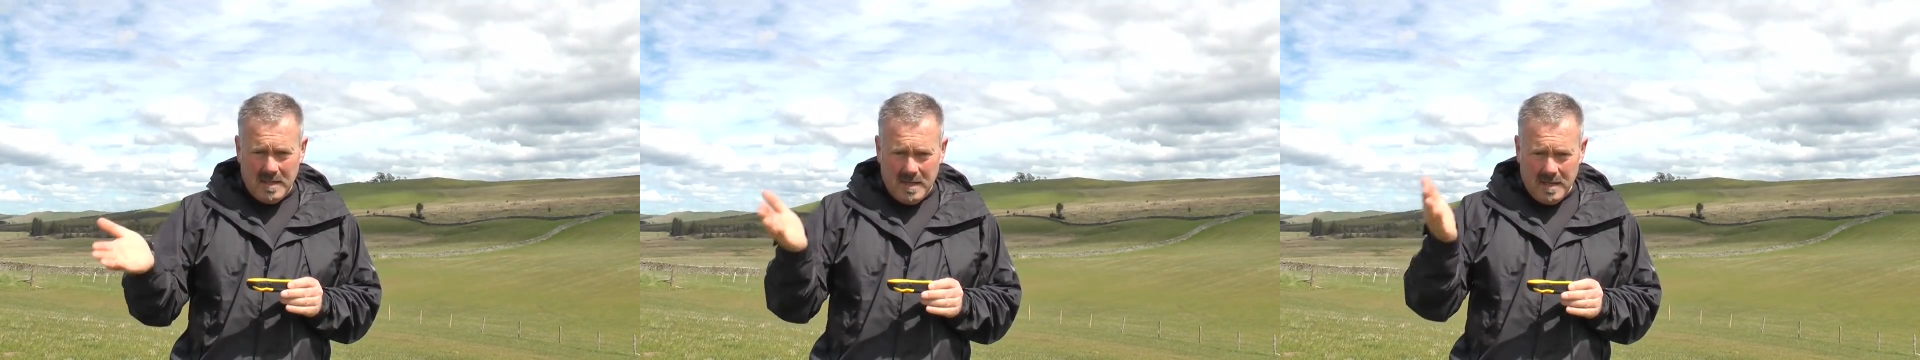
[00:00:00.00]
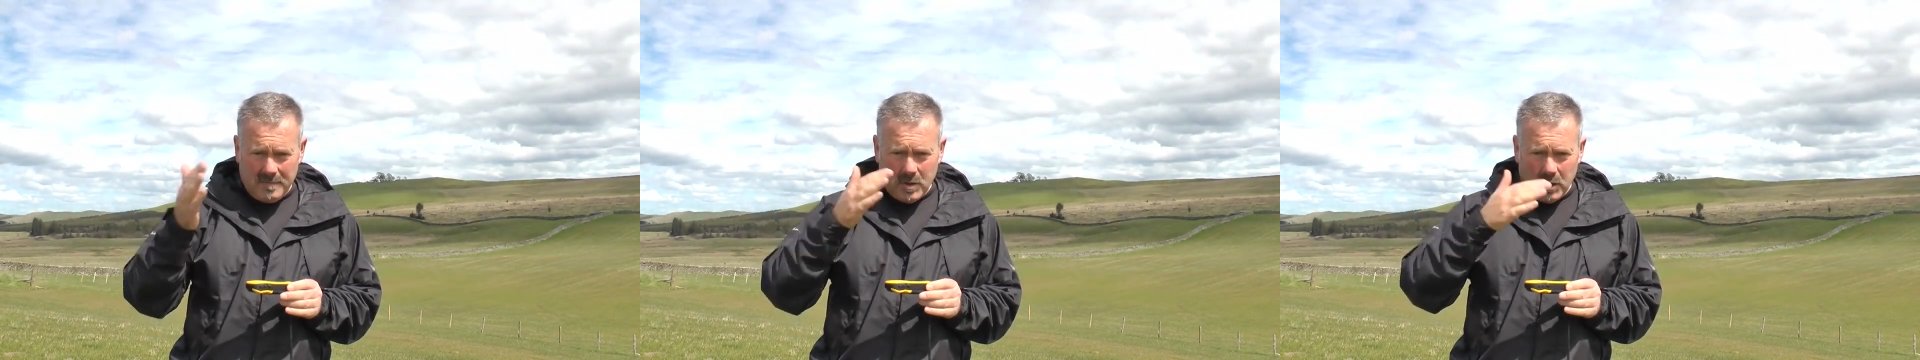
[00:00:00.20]

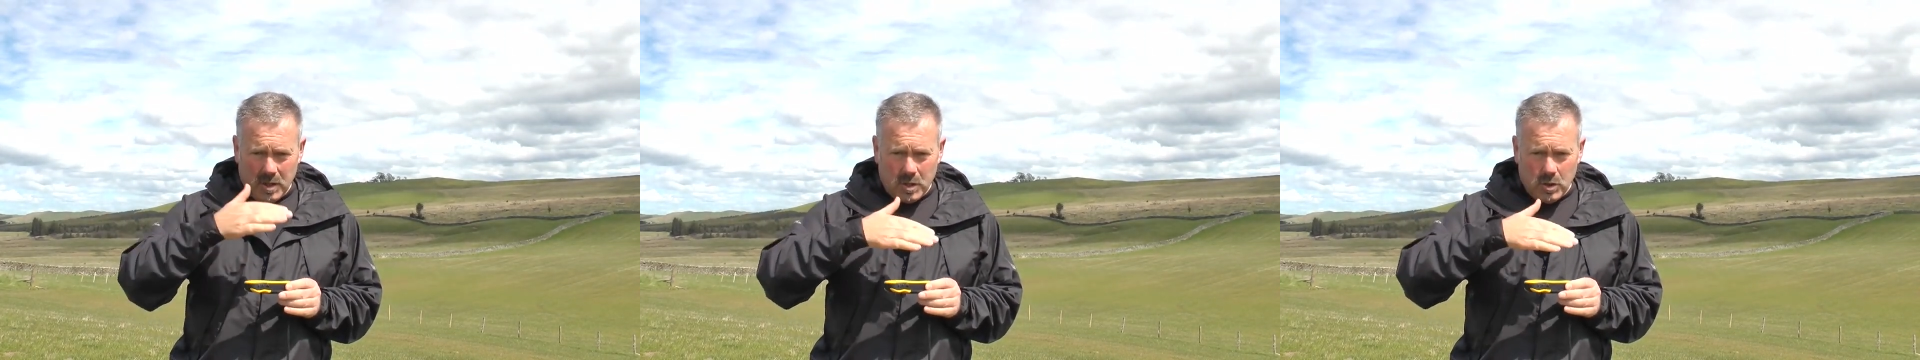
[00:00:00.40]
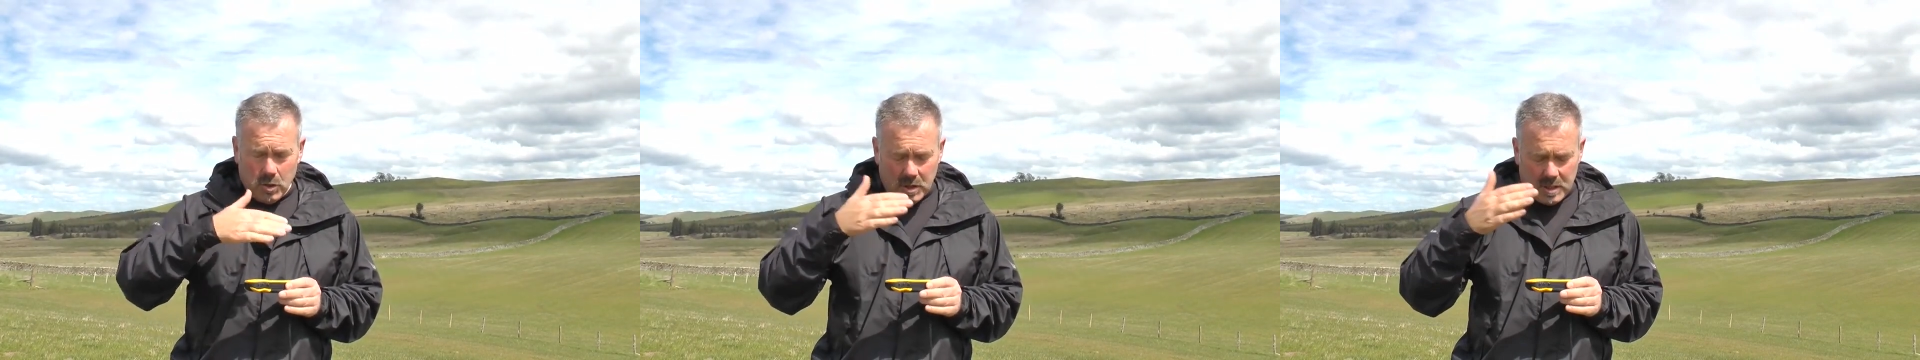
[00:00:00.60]
have got a
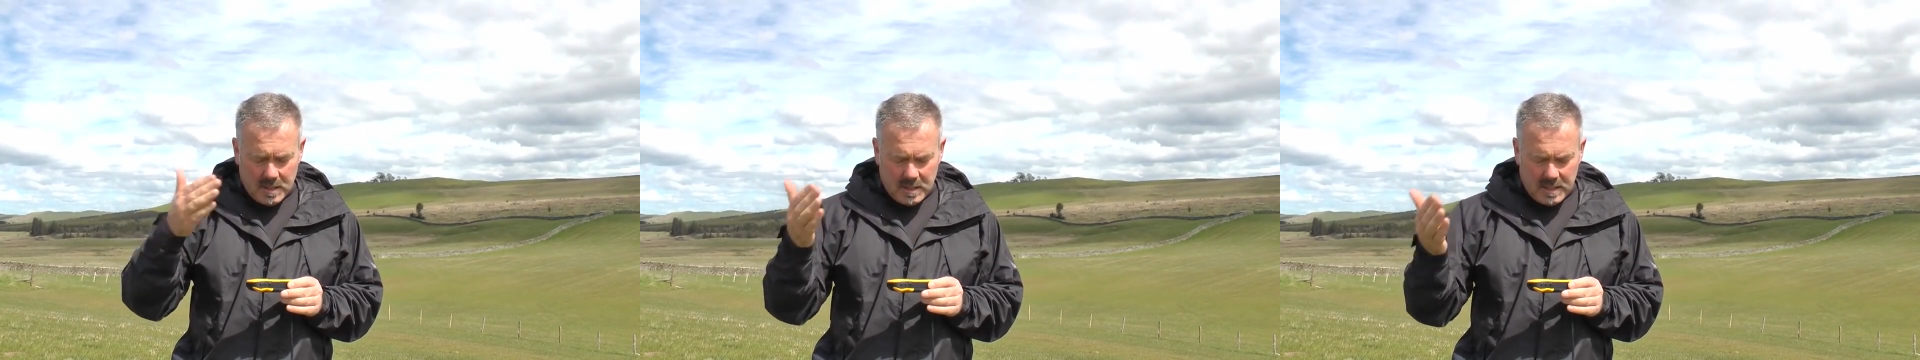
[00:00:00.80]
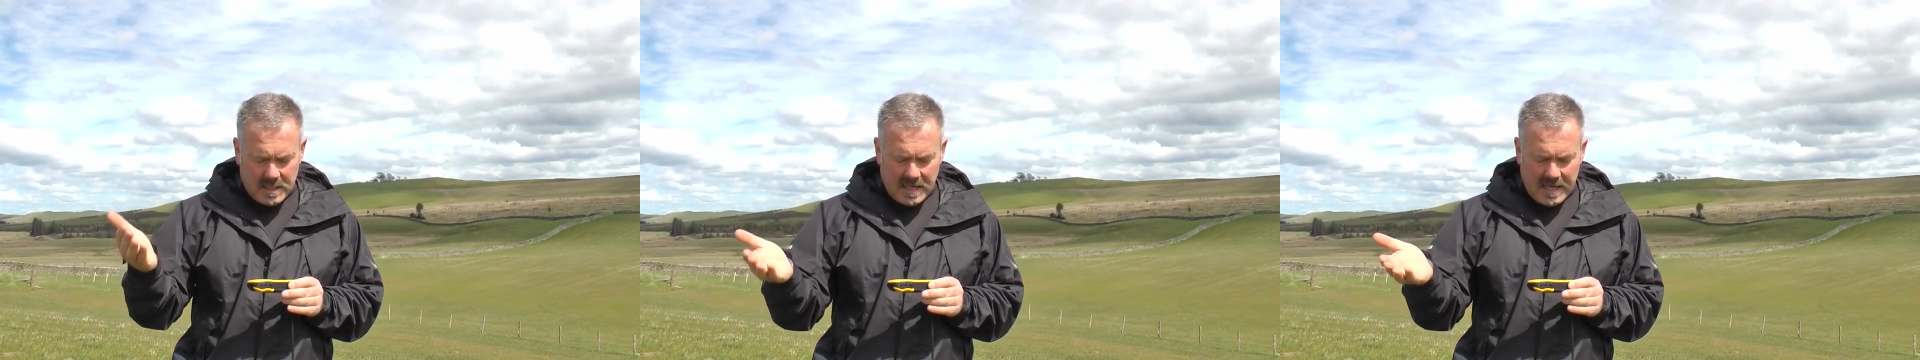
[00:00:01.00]
good
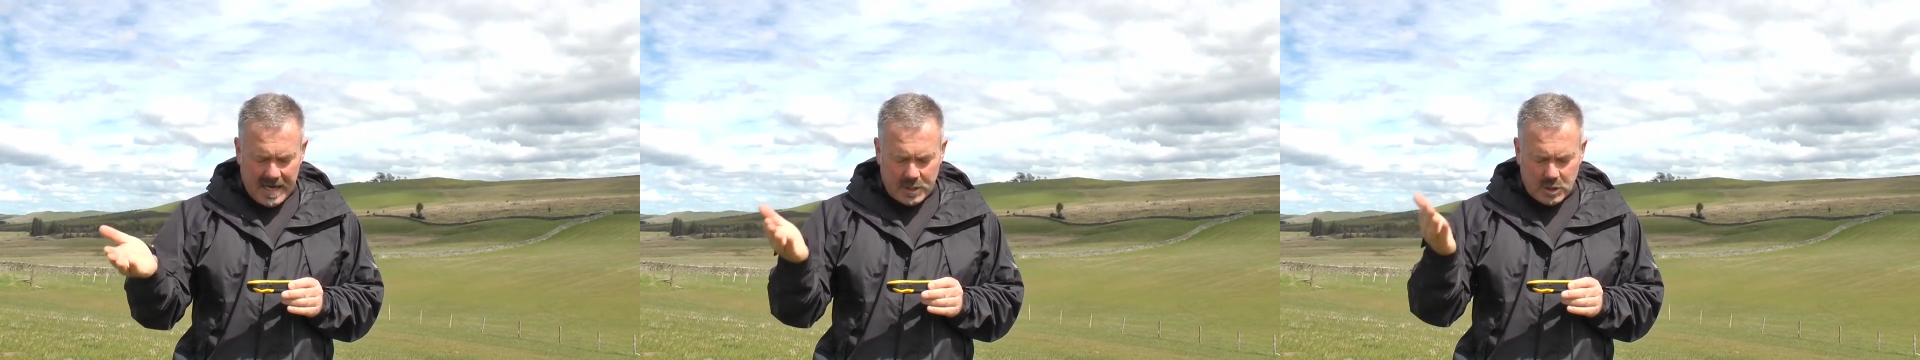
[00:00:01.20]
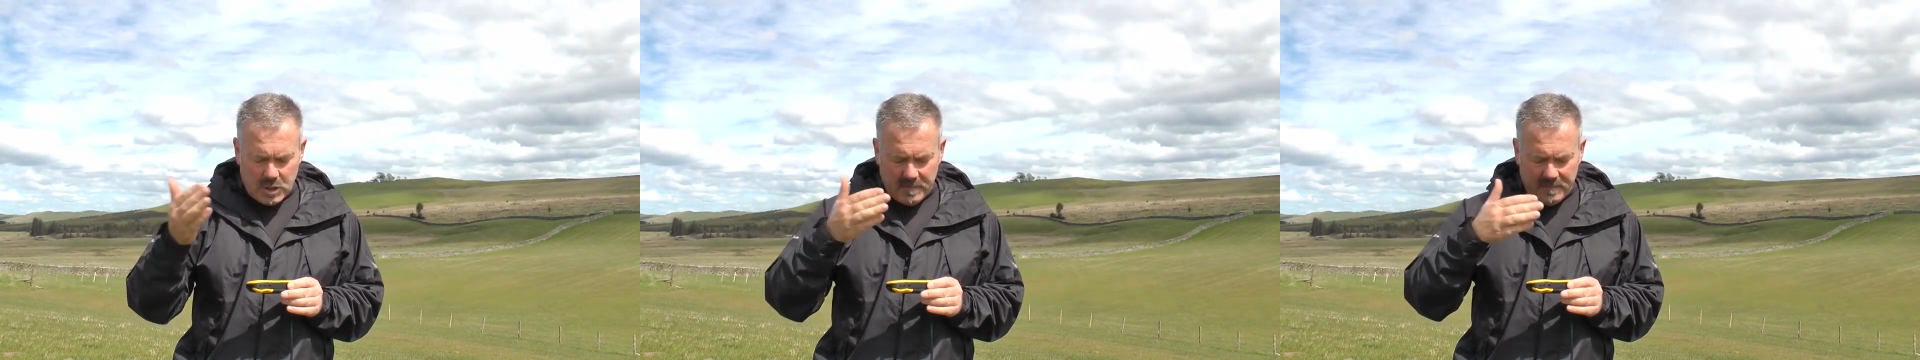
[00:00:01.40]

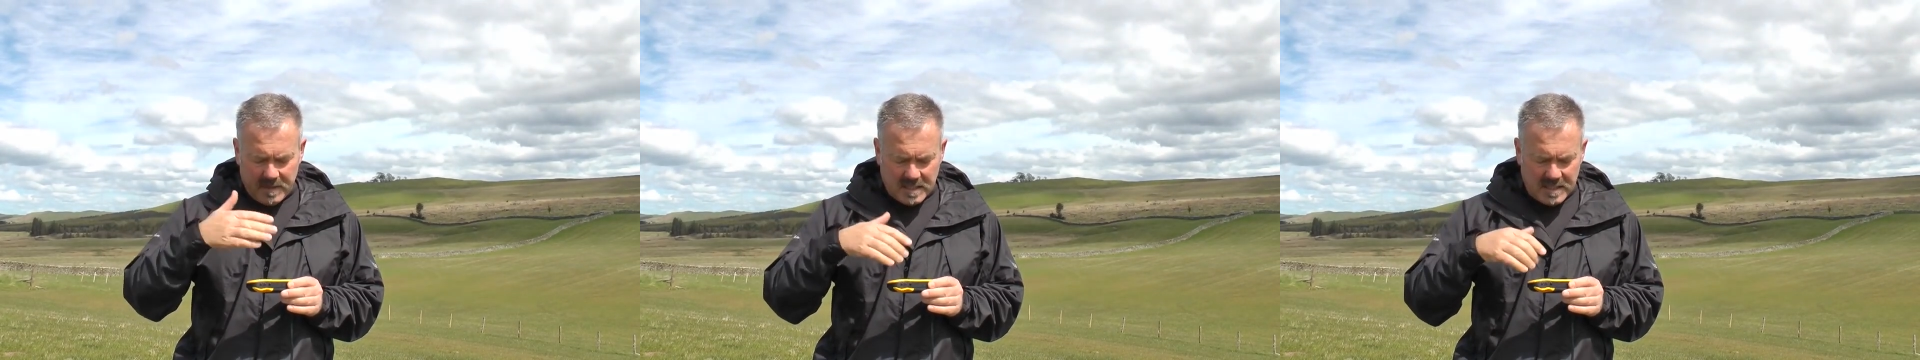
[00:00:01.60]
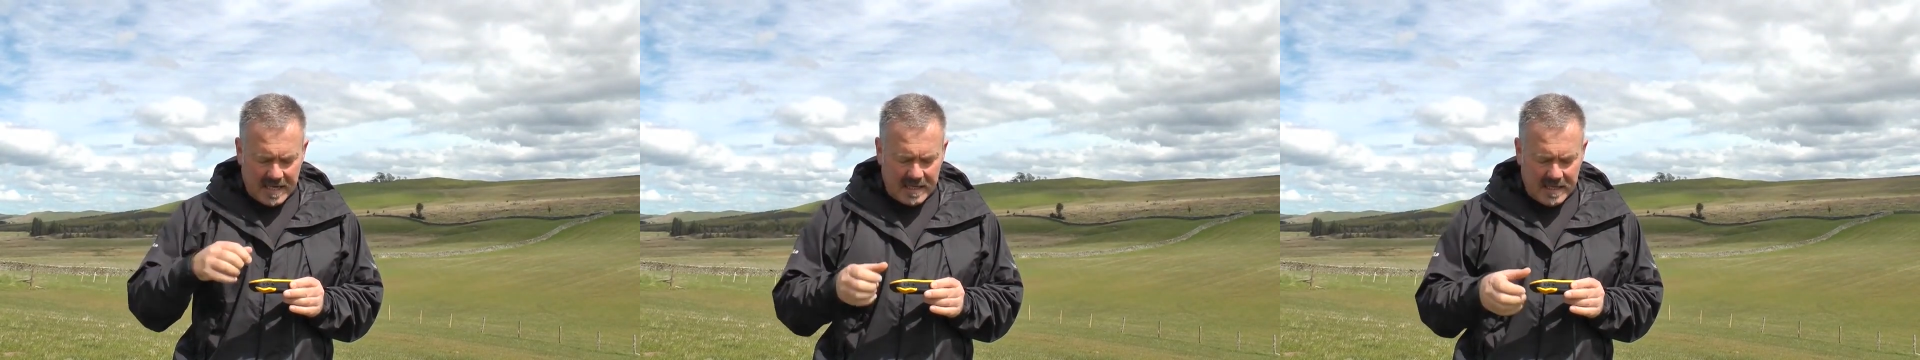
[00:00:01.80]
collection of the
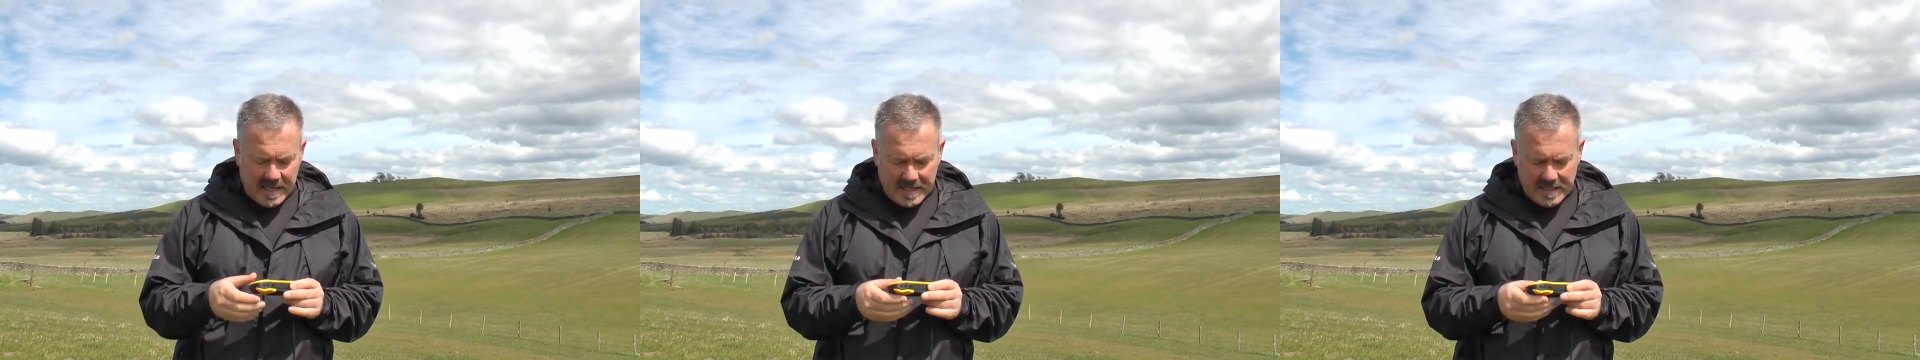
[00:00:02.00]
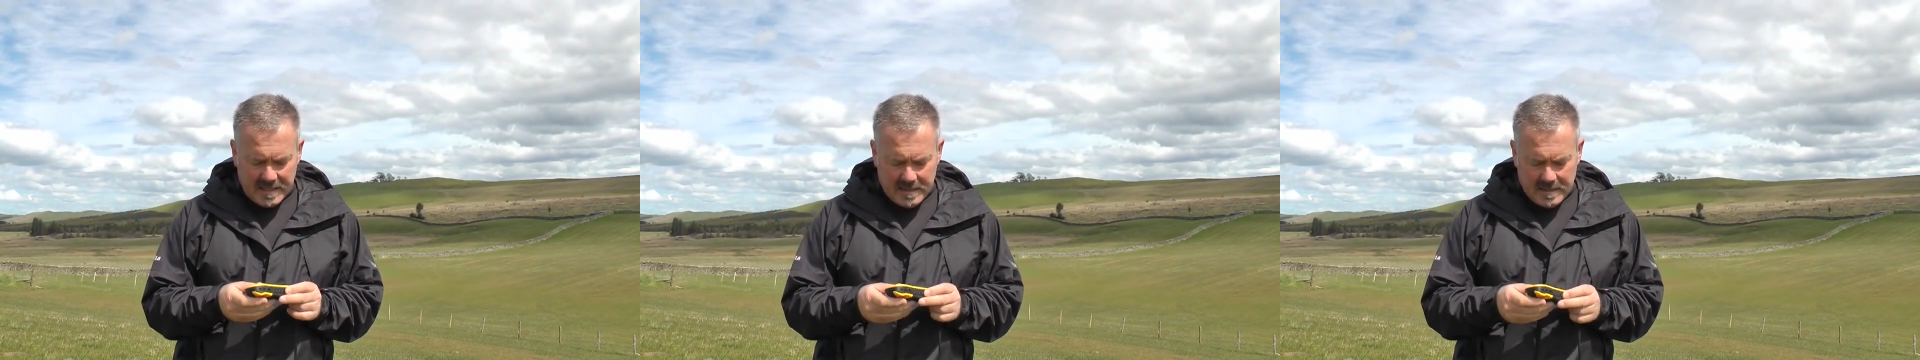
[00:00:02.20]

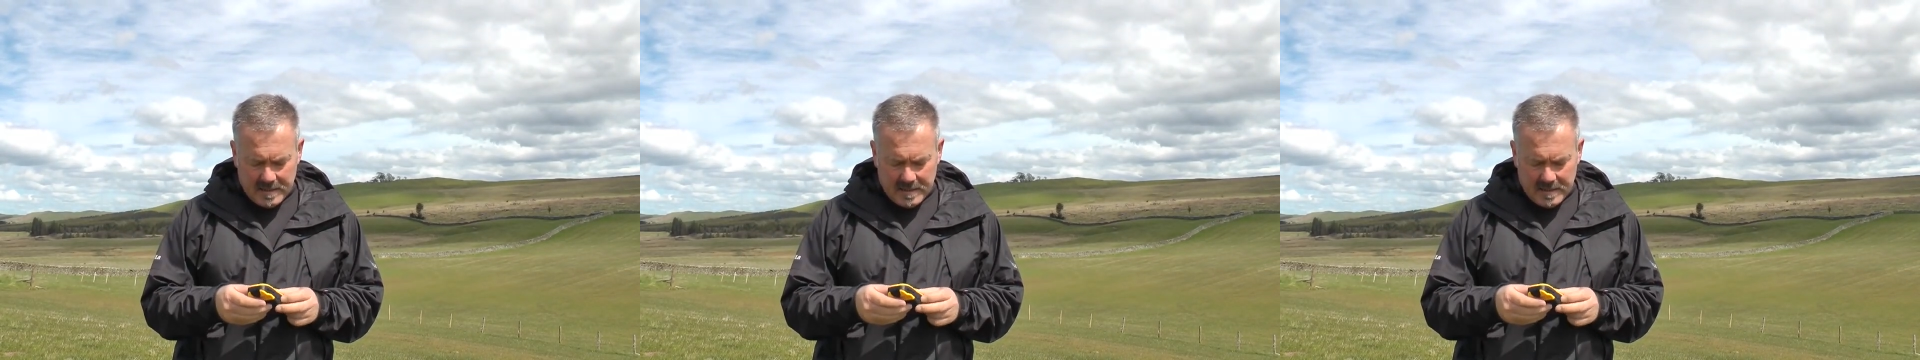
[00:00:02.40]
satellites